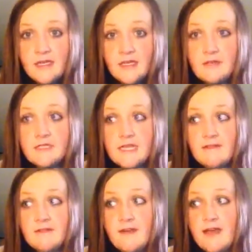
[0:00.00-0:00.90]
You just have
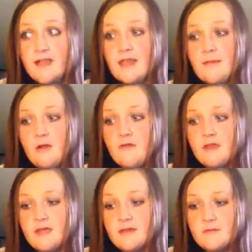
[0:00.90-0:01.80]
to find that
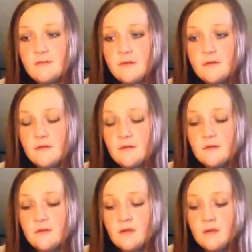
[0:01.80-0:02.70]
perfect
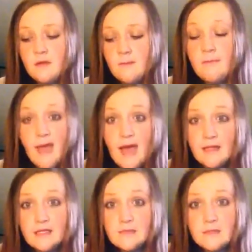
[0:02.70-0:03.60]

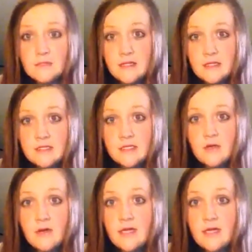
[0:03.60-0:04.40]
balance between the two,